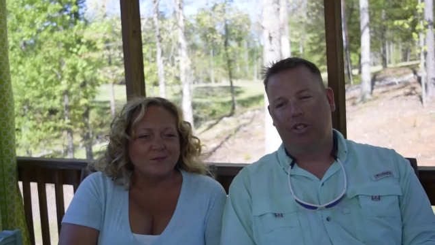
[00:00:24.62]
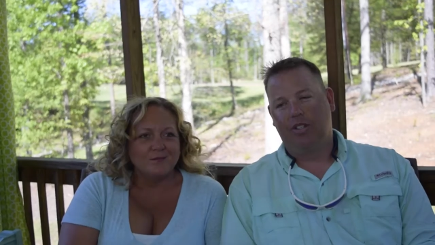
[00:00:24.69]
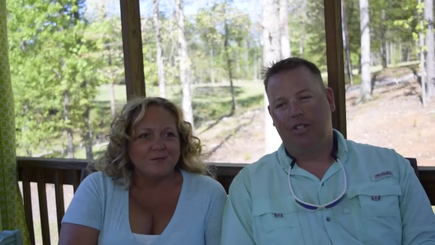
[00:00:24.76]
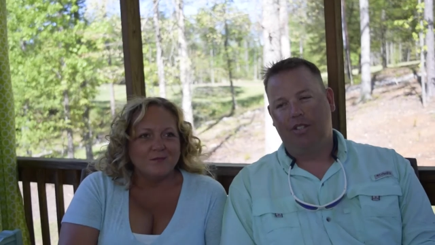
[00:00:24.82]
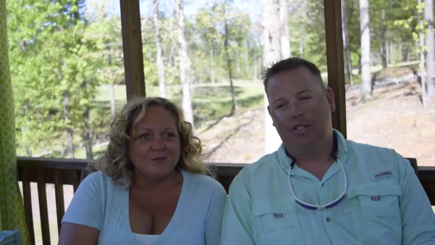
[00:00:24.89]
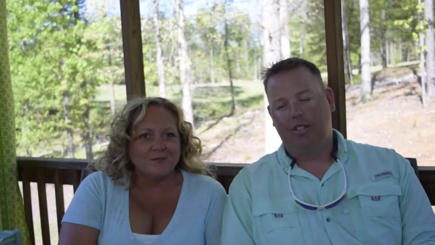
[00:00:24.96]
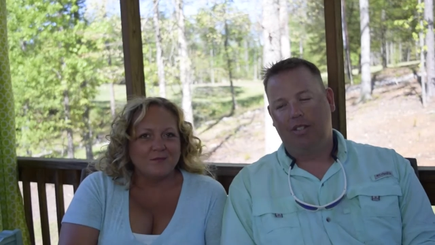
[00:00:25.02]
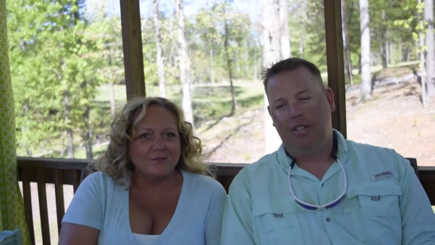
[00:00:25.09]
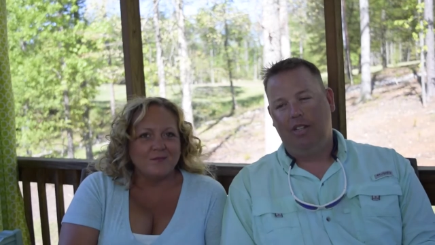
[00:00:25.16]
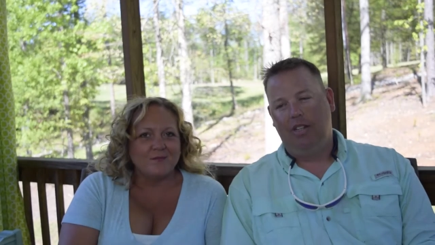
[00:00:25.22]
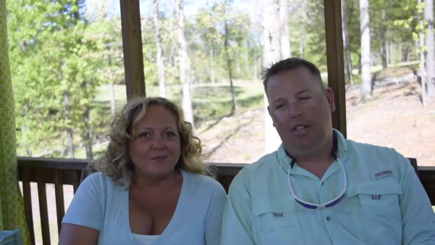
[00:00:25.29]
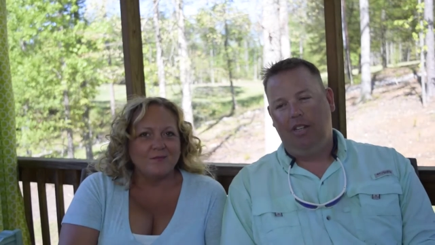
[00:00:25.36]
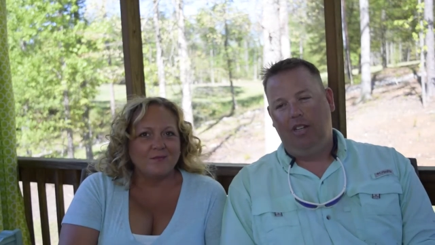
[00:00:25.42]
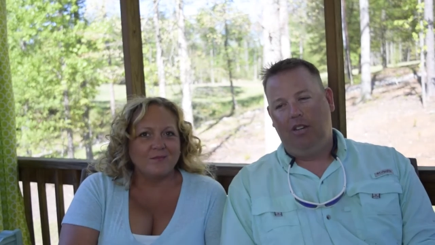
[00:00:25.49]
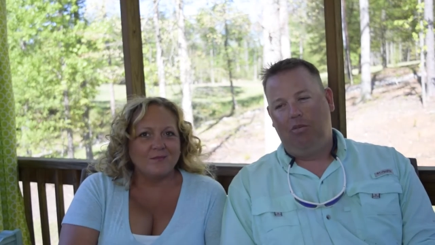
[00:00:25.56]
Speaker 1: us
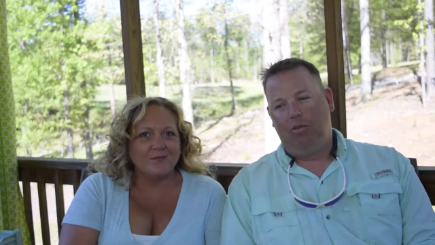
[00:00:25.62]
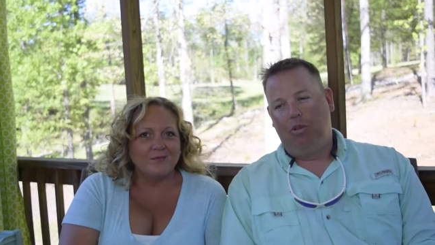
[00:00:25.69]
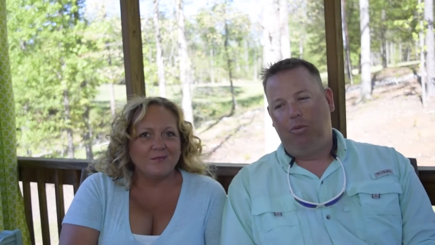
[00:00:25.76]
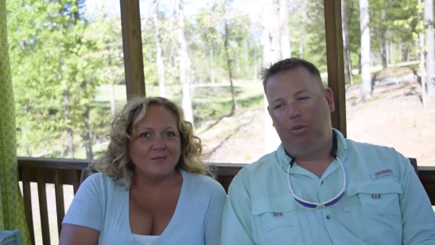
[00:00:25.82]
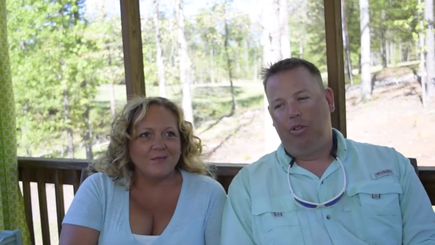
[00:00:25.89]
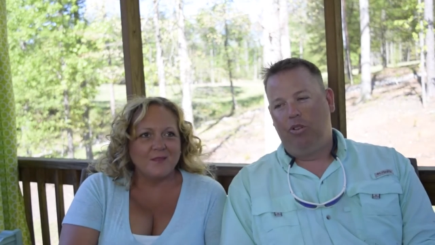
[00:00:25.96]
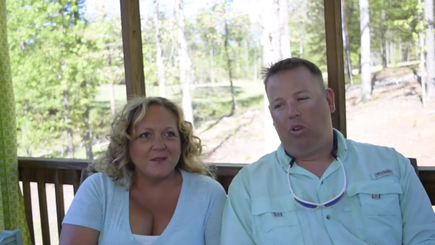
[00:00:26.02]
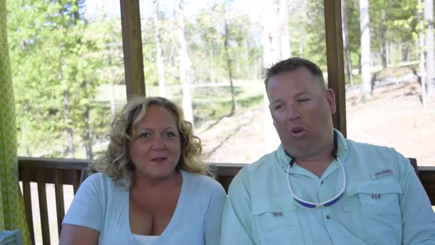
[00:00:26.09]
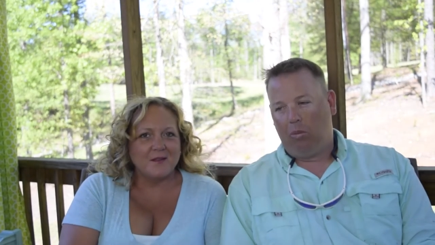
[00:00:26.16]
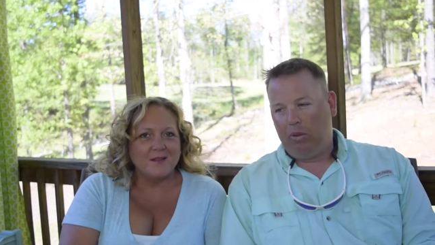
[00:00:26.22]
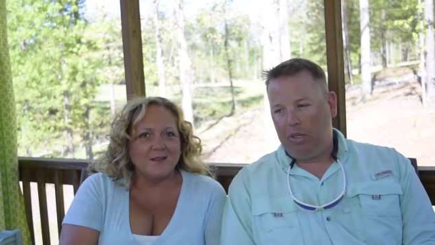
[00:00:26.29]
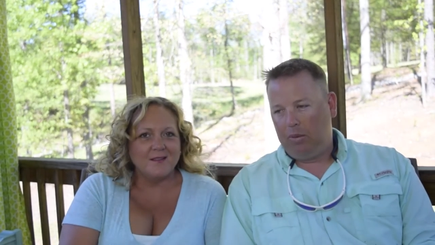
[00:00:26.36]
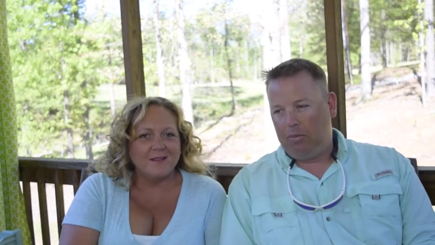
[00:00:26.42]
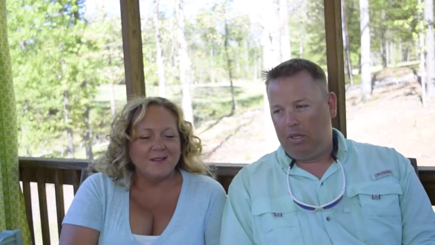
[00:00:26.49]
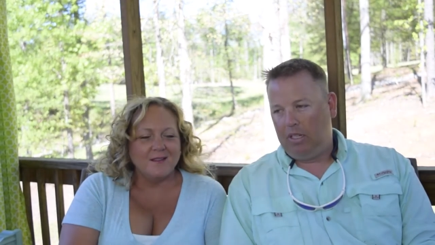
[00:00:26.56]
what would
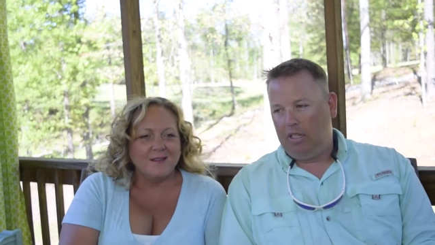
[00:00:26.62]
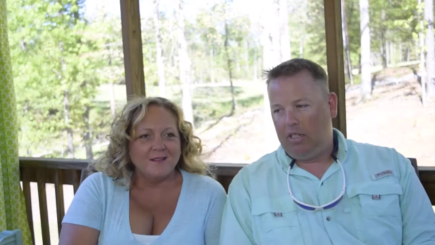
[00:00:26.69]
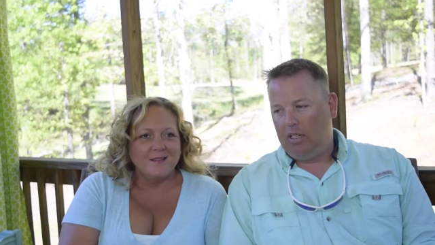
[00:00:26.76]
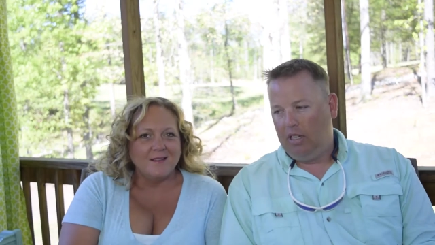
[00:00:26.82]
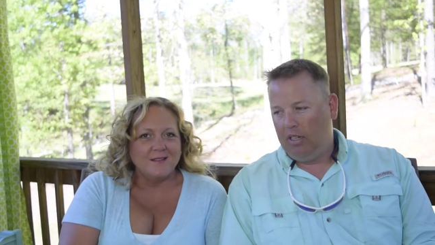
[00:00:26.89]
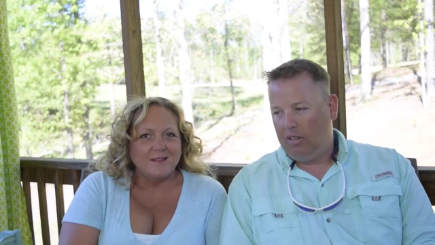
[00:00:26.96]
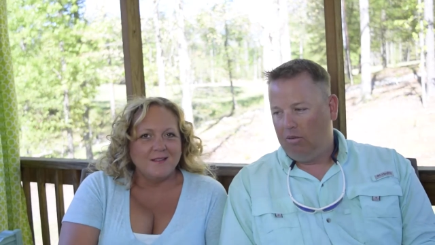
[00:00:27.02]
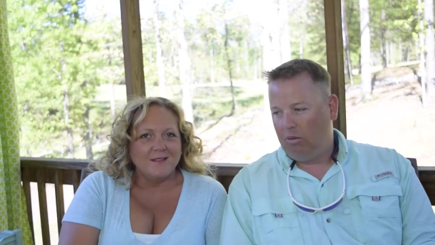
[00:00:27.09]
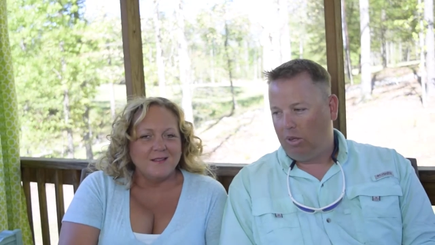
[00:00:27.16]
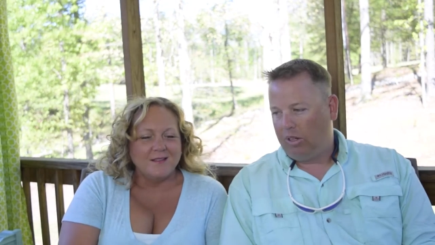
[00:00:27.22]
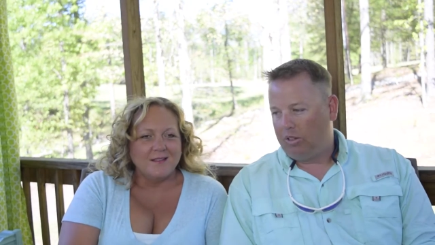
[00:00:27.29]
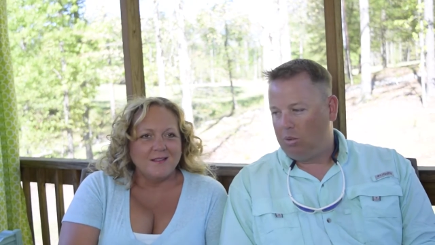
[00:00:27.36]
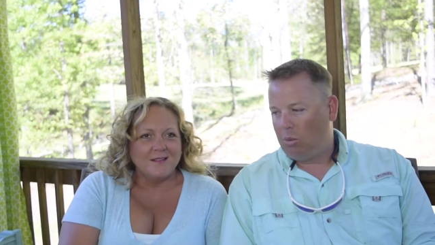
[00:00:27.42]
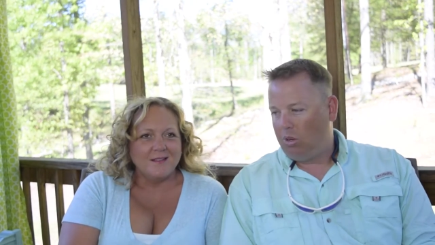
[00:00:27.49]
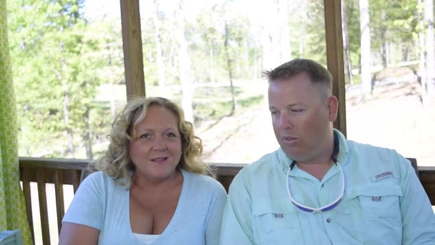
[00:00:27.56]
normally be, what, a
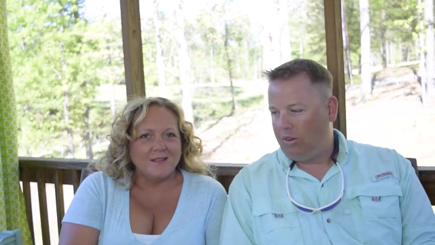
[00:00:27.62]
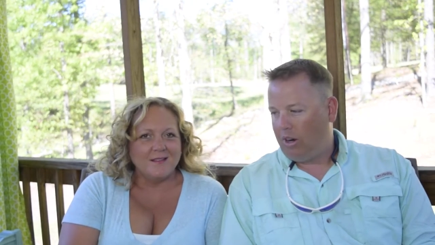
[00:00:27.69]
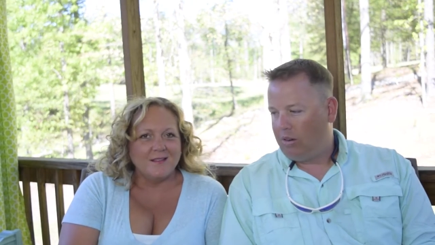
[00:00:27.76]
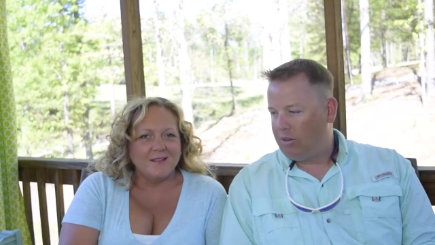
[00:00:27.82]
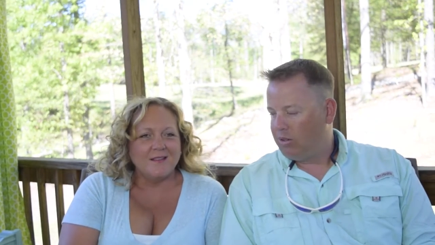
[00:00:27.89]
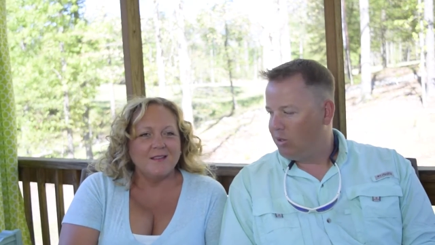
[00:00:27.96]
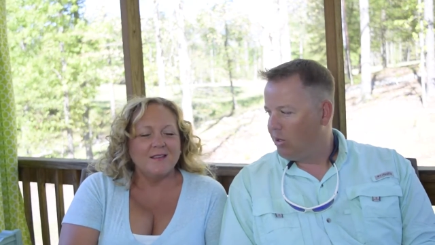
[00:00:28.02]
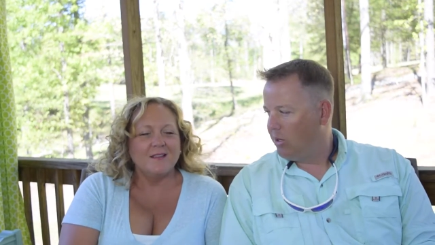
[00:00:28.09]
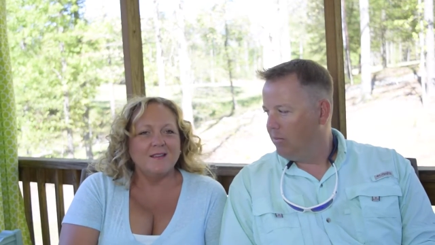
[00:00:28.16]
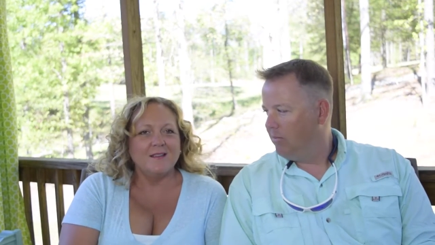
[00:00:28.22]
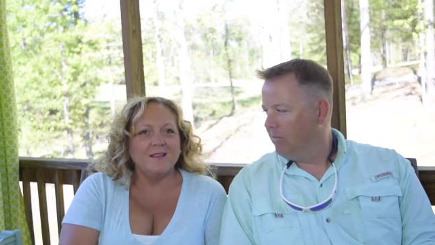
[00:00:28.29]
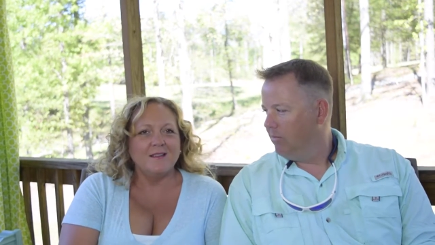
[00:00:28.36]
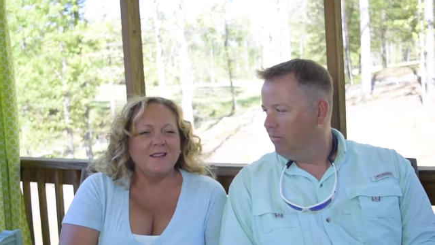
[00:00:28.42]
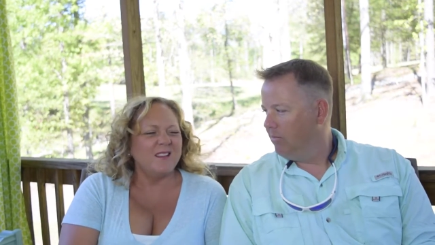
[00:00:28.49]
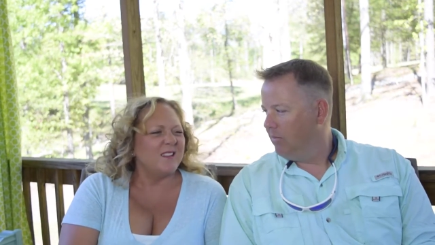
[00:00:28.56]
12 hour trip?
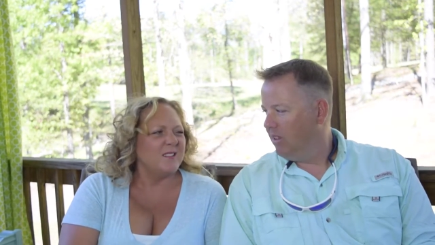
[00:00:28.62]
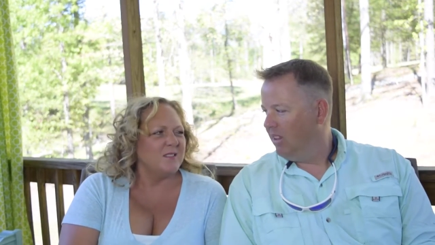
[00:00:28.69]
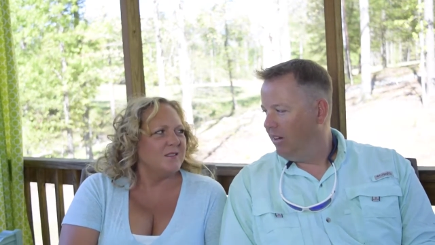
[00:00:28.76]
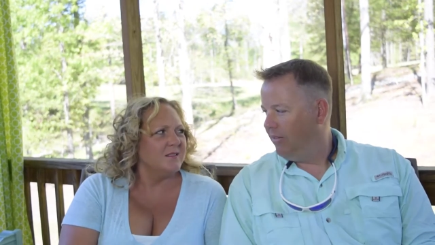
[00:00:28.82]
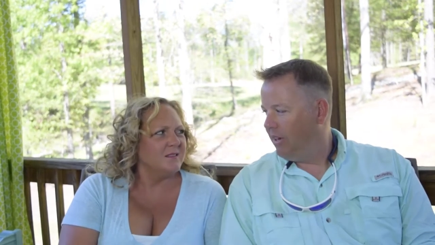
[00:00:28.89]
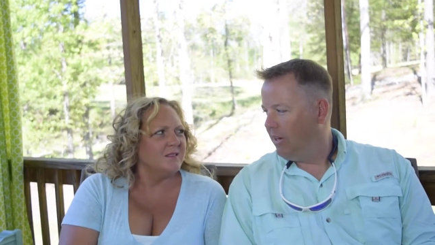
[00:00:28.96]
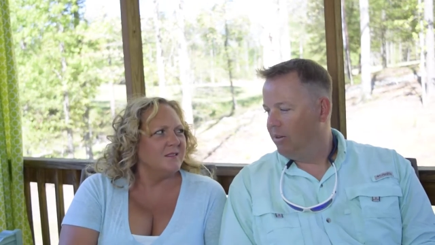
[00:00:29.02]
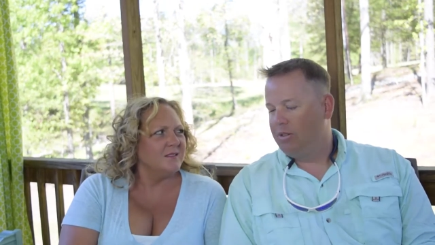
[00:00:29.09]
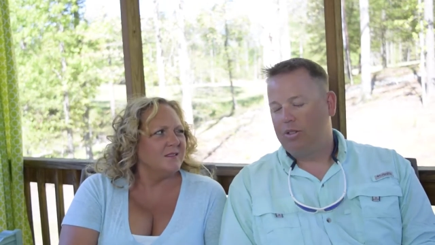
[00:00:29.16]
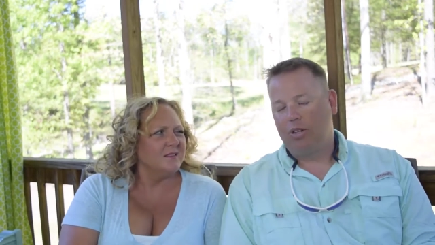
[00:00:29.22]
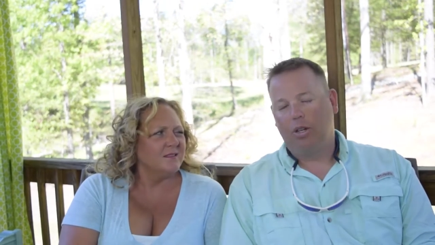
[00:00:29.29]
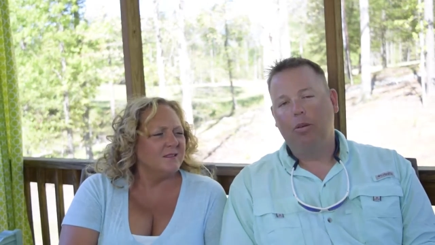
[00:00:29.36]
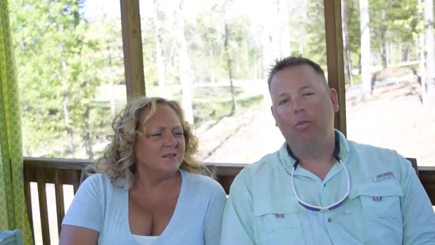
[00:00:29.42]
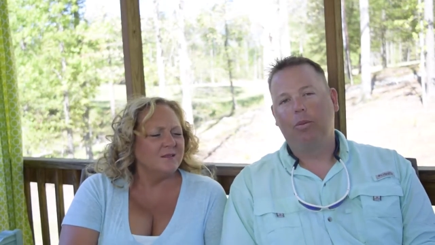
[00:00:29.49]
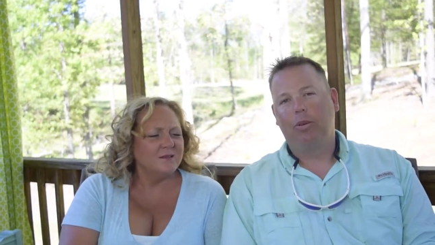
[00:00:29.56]
Yeah. 11 hour trip